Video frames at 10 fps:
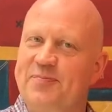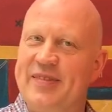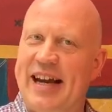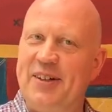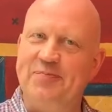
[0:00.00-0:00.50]

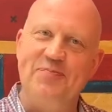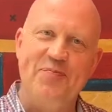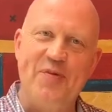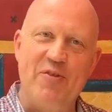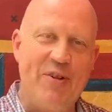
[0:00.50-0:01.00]
Now,
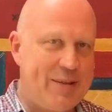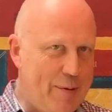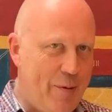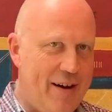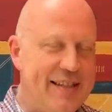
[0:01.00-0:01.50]

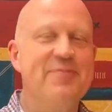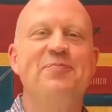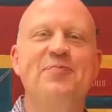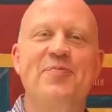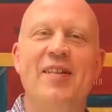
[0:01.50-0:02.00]
recipe-wise,
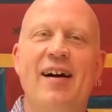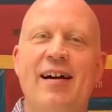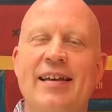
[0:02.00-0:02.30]
I